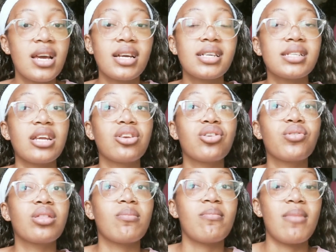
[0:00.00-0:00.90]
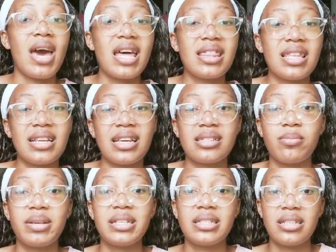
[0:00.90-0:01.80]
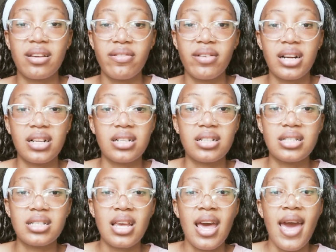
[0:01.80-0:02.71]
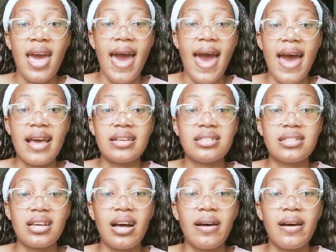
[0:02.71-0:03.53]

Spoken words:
because I know with math it gets a bit difficult, and